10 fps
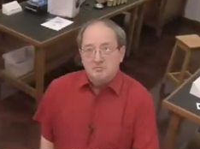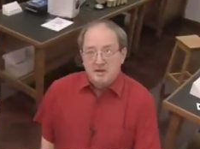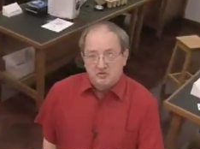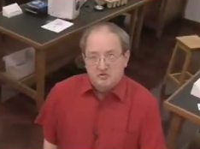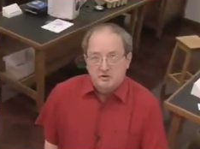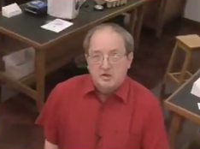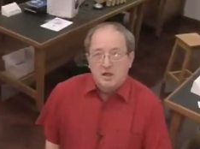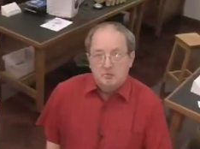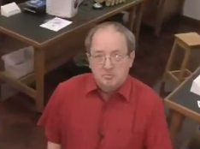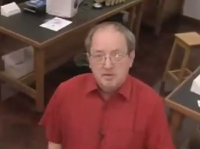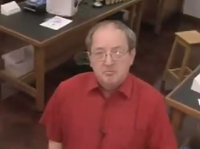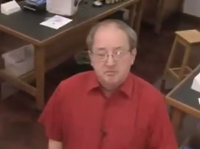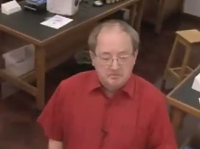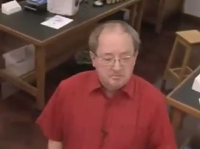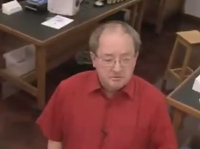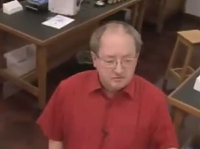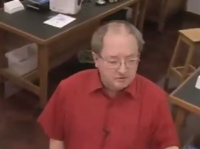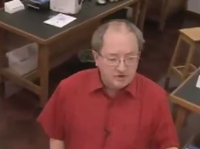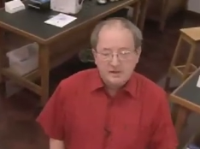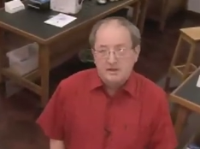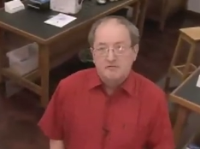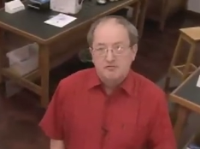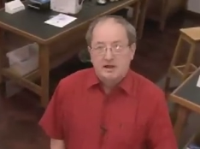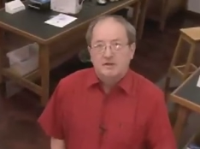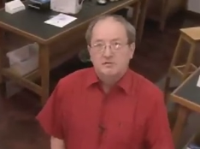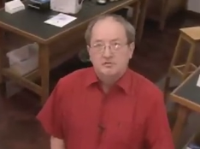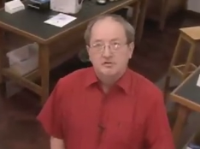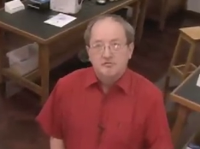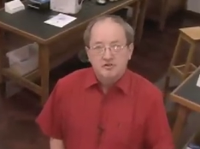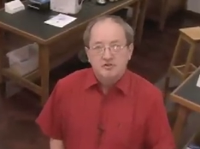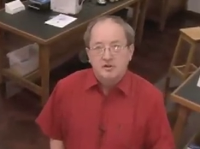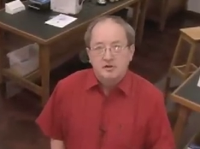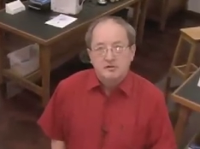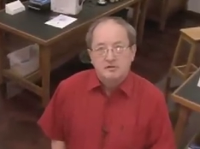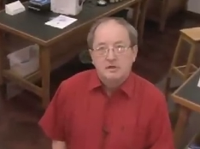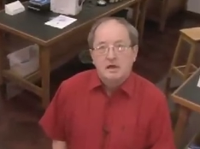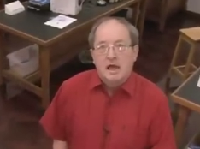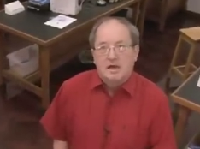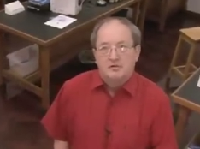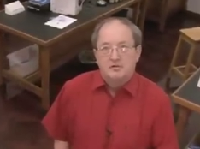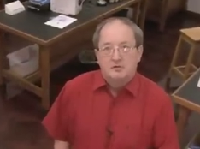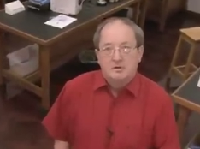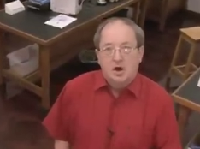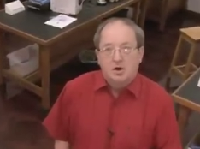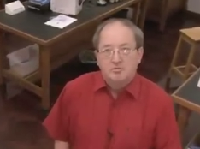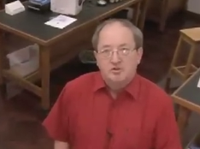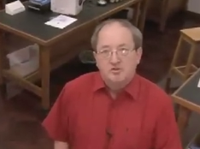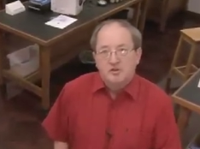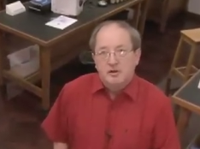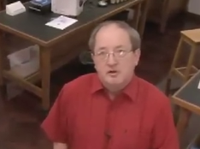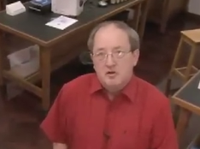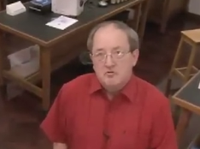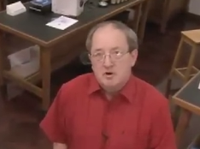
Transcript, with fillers: dimension, and people study fractals in physics as objects in their own